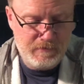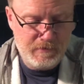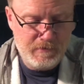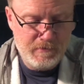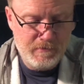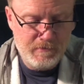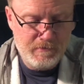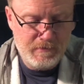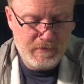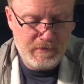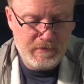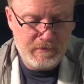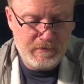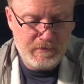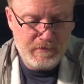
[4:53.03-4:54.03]
a go,
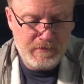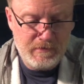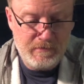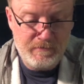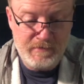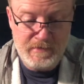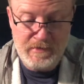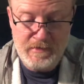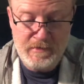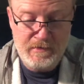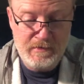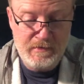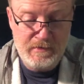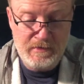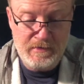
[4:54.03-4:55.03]
and if I
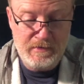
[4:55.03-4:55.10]
can